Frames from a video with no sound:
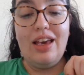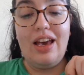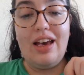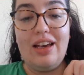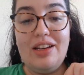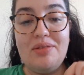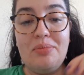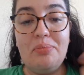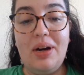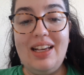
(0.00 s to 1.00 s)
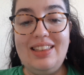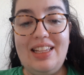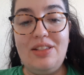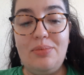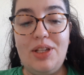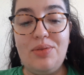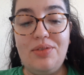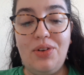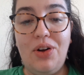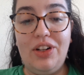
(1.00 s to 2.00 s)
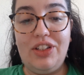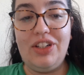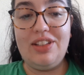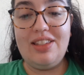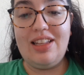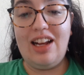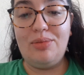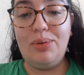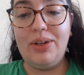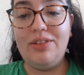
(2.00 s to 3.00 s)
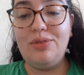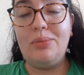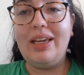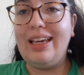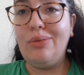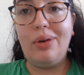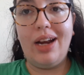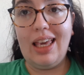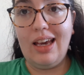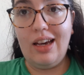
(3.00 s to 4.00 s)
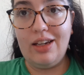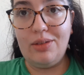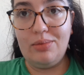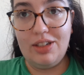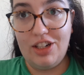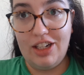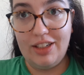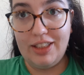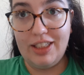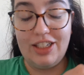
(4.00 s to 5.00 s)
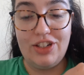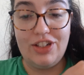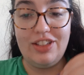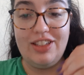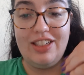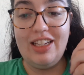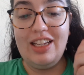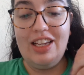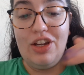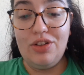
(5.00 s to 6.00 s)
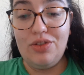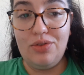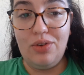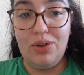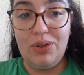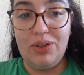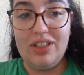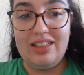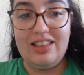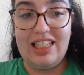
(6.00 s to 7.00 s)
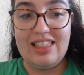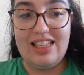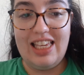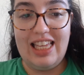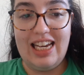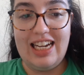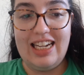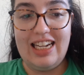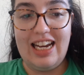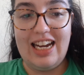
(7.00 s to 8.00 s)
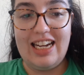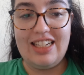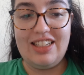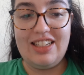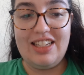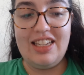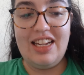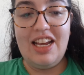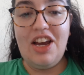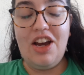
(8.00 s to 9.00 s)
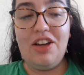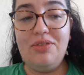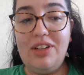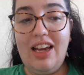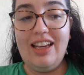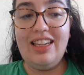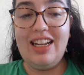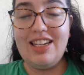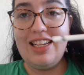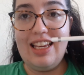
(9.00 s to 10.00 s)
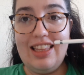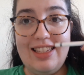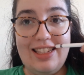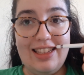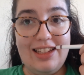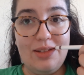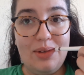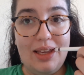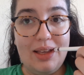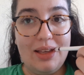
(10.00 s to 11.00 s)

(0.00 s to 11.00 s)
But this means we've got a good standpoint for me when I get home to chill and just draw and things like that. And hopefully I can actually get this done this week.